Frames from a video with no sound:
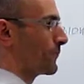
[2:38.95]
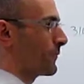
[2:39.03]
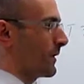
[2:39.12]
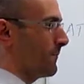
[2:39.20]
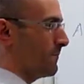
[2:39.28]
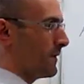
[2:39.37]

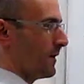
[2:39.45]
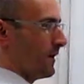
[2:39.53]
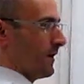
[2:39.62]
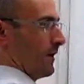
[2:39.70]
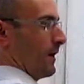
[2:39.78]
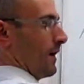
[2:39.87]
Okay?
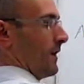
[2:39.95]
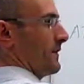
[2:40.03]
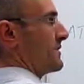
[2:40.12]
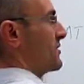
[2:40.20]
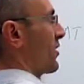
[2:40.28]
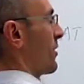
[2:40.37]
Uh, the
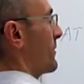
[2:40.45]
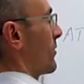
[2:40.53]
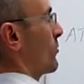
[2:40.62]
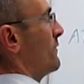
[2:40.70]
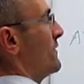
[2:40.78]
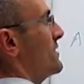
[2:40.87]
stoichiometric
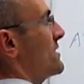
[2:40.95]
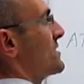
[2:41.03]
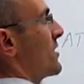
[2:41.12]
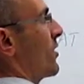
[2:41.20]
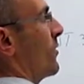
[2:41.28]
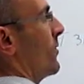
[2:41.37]
coefficients
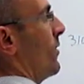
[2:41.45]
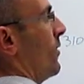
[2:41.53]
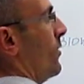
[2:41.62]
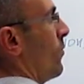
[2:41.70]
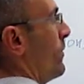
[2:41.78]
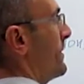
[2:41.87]
are all,
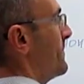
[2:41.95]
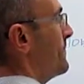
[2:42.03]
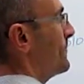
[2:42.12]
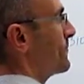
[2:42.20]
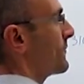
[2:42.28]
all 1,